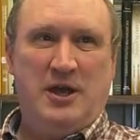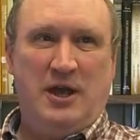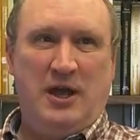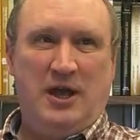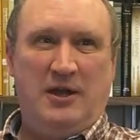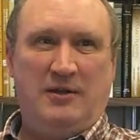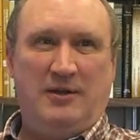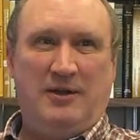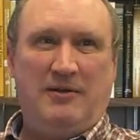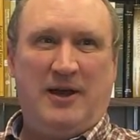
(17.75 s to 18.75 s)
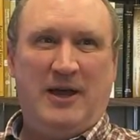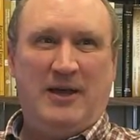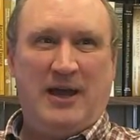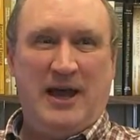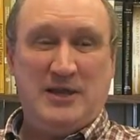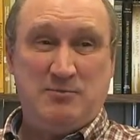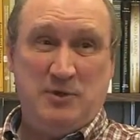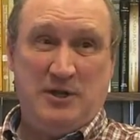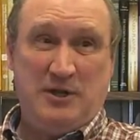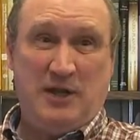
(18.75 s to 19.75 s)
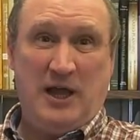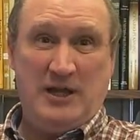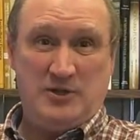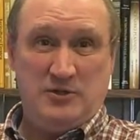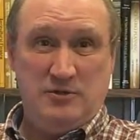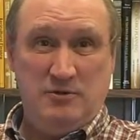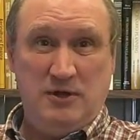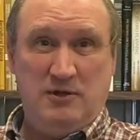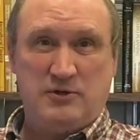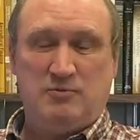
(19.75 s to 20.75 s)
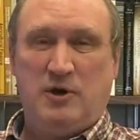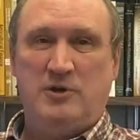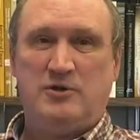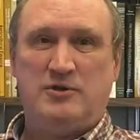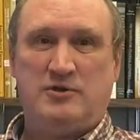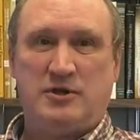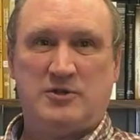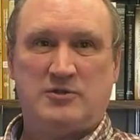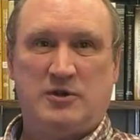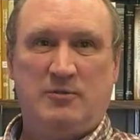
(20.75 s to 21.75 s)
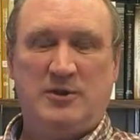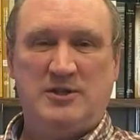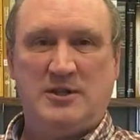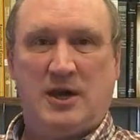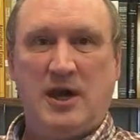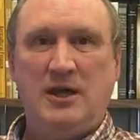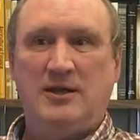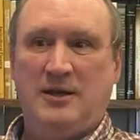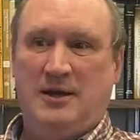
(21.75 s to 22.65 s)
and like it has been in the last 2 years, margins are extremely tight.